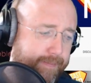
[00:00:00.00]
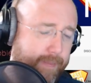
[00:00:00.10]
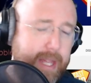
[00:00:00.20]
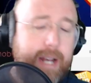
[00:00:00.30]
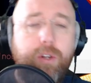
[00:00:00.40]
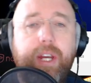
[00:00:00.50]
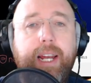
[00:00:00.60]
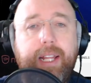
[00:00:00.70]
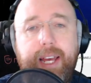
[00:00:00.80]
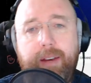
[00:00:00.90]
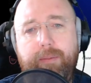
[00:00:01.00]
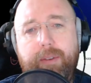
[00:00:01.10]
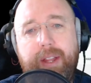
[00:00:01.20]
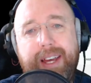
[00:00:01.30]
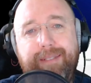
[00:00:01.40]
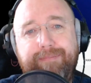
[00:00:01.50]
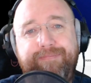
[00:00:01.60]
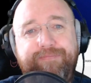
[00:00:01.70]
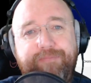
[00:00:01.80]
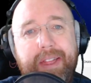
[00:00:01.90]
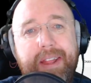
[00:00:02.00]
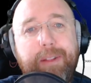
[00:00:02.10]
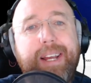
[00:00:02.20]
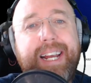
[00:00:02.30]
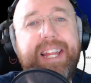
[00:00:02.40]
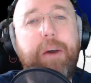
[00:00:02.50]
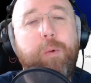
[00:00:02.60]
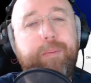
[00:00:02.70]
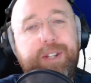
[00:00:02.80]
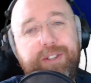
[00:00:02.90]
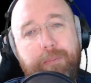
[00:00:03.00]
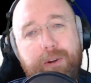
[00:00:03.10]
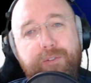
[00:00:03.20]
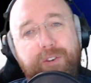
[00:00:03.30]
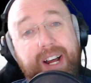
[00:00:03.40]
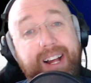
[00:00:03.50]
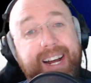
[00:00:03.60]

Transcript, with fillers: now looking at that that looking at that woman's profile,